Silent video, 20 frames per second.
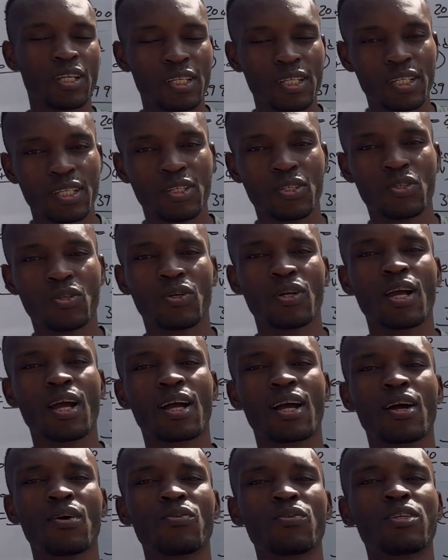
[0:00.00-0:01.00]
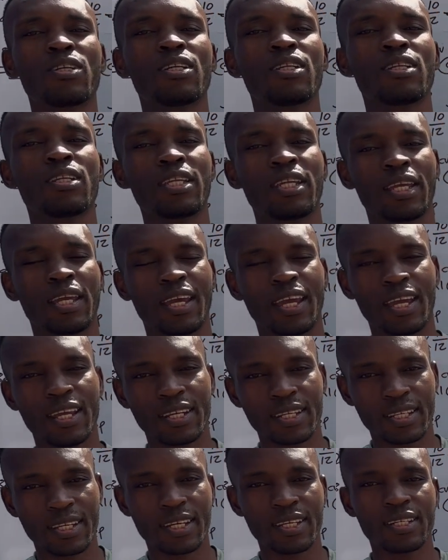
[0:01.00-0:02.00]
enjoy accounting and
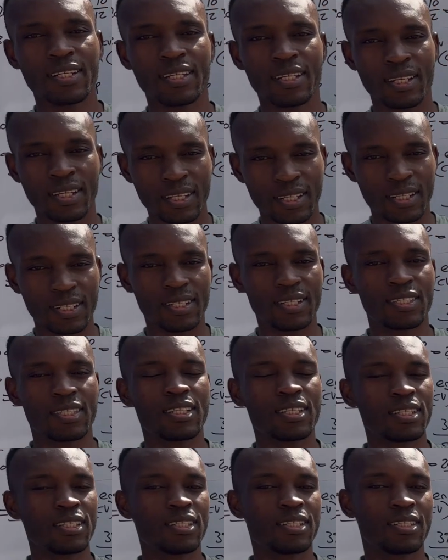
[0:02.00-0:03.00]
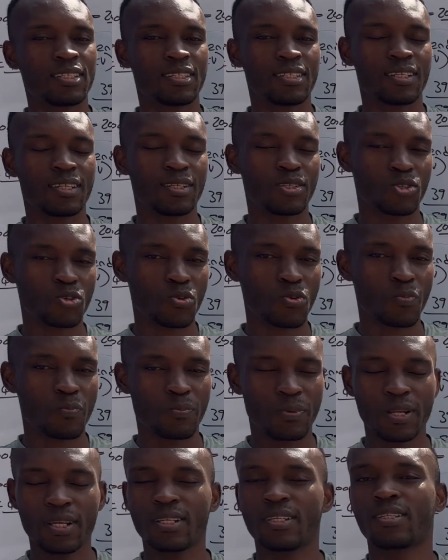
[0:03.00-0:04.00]
get distinctions so
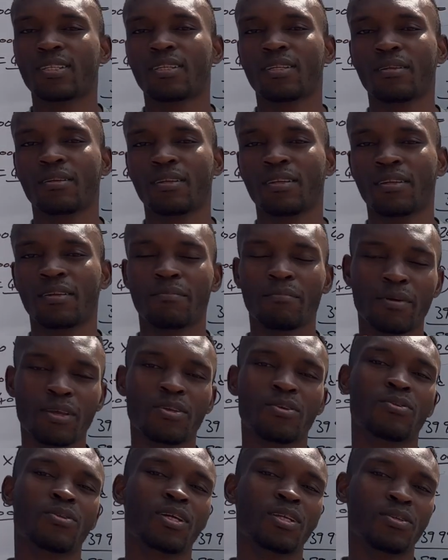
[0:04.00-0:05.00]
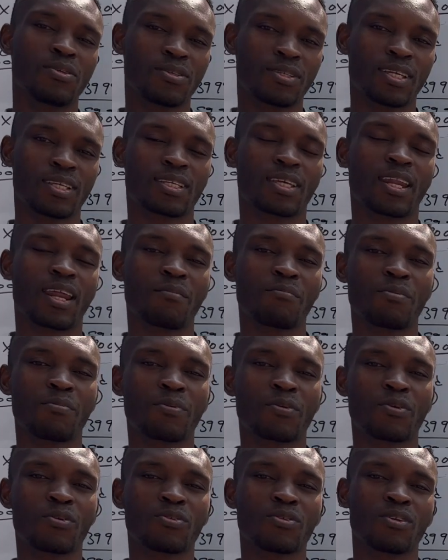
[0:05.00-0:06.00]
please make sure that you subscribe
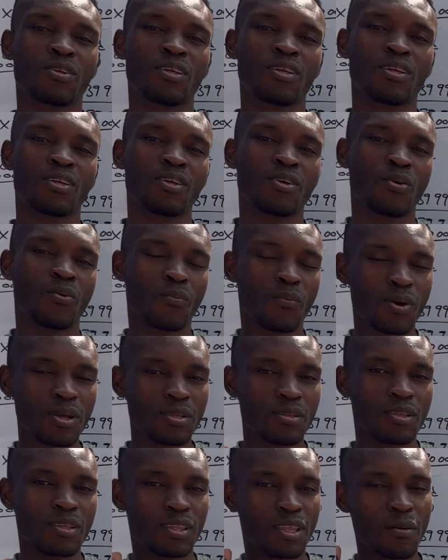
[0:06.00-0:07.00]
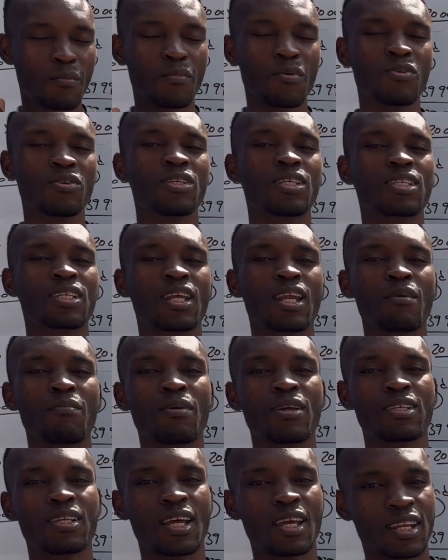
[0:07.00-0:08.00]
because one the more
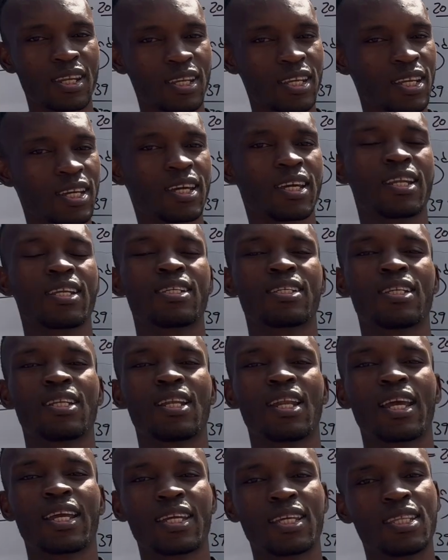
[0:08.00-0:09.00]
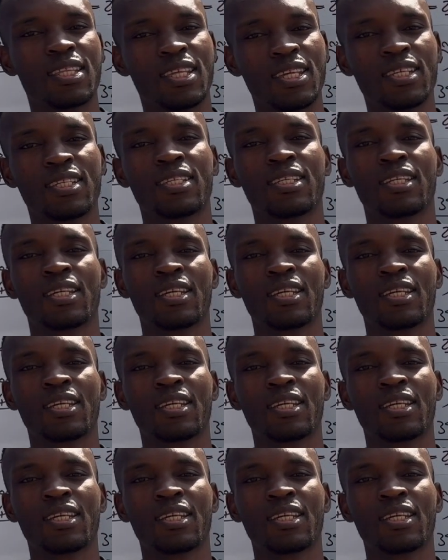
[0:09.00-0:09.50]
subscribers are increasing like this